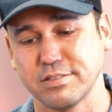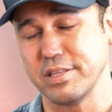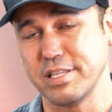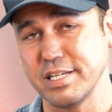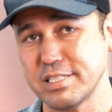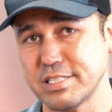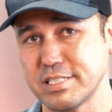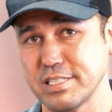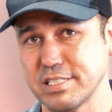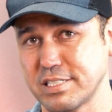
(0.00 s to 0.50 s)

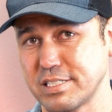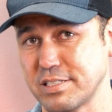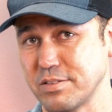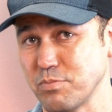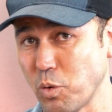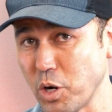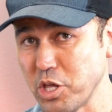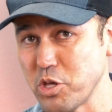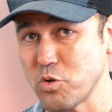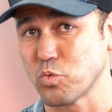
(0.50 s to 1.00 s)
This is
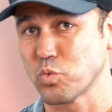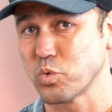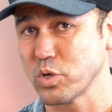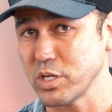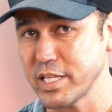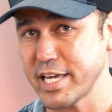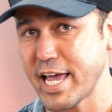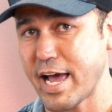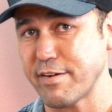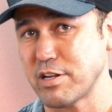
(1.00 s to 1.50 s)
what you
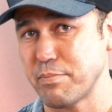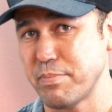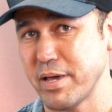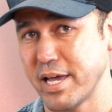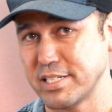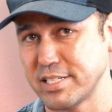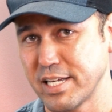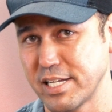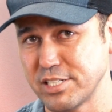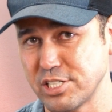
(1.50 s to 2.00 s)
really have to pay
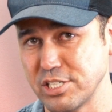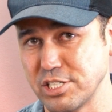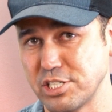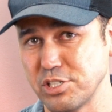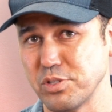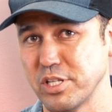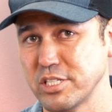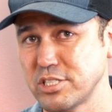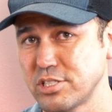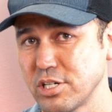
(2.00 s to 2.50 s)
attention to.
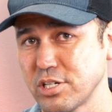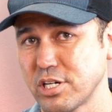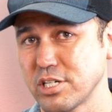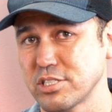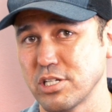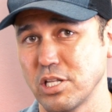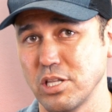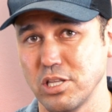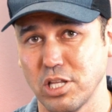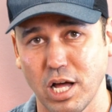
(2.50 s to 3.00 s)
This took us
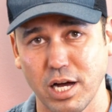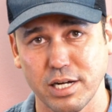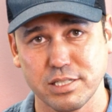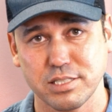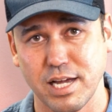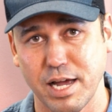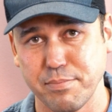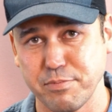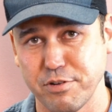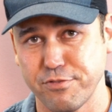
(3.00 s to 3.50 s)
a long
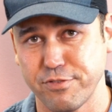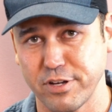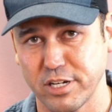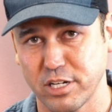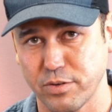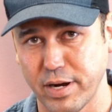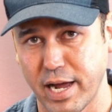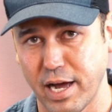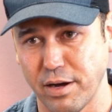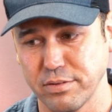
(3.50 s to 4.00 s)
time to
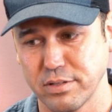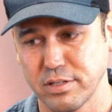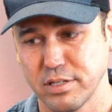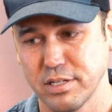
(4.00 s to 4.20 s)
figure out.